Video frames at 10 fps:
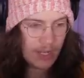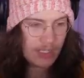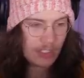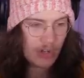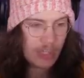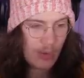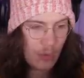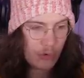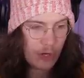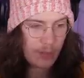It soaked that
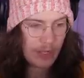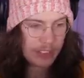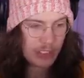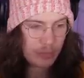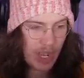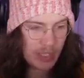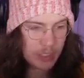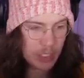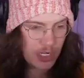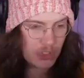water up like a
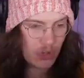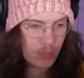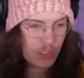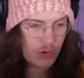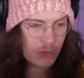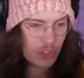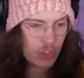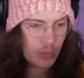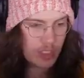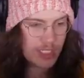sponge, a super strong,
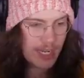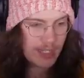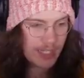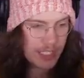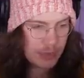super deadly